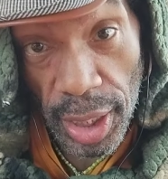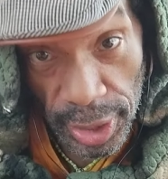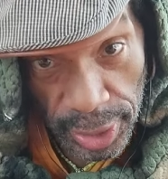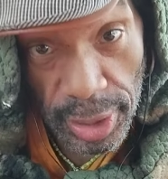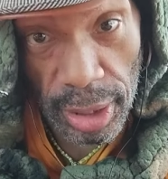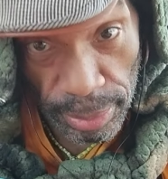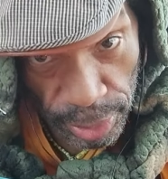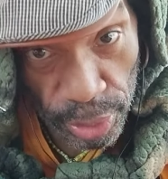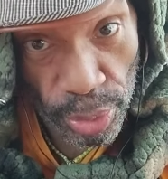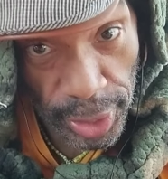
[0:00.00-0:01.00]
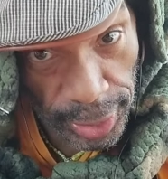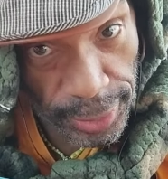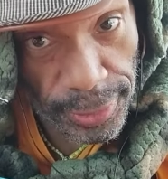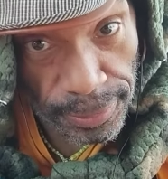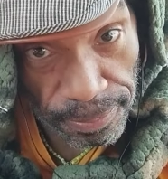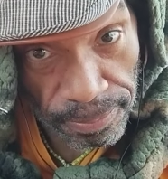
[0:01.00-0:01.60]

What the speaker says: is coming to an end.